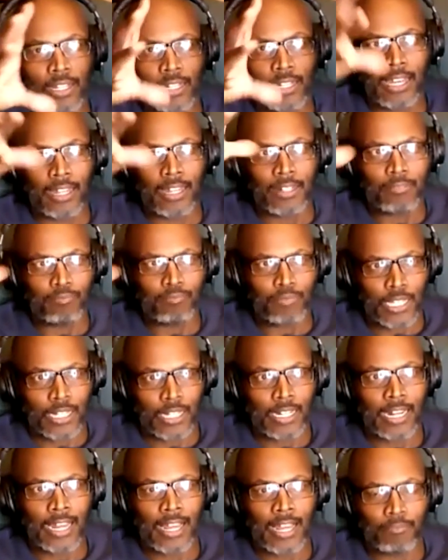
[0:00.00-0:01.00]
being in
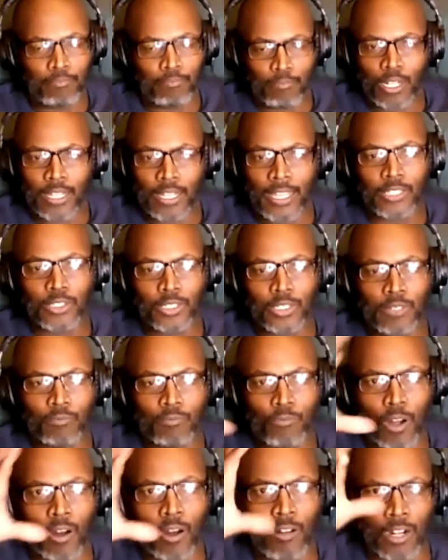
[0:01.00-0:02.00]
that
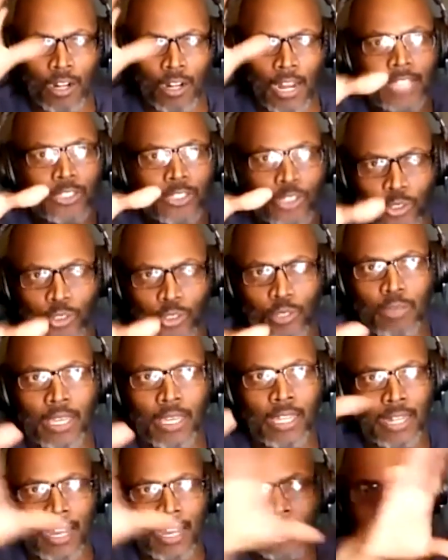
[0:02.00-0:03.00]
place where all the lights
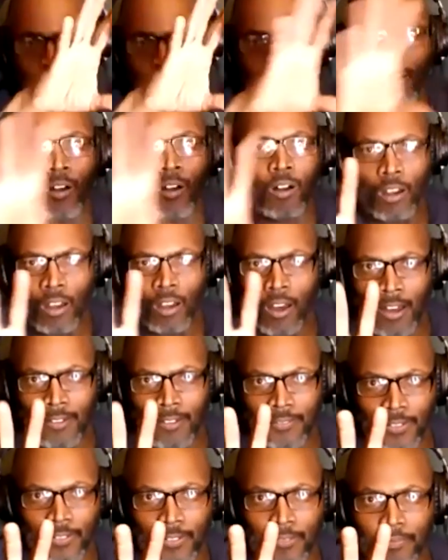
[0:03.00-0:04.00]
used to be, and now they're
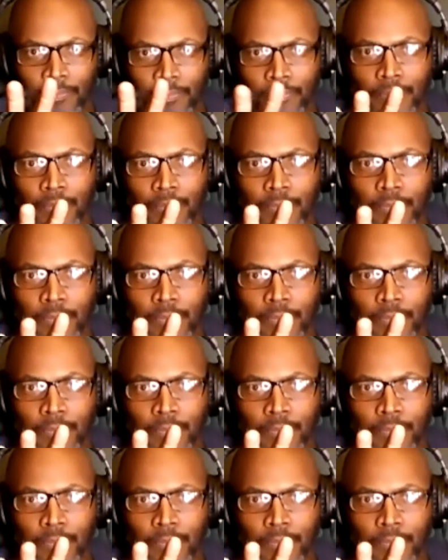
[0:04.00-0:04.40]
all off,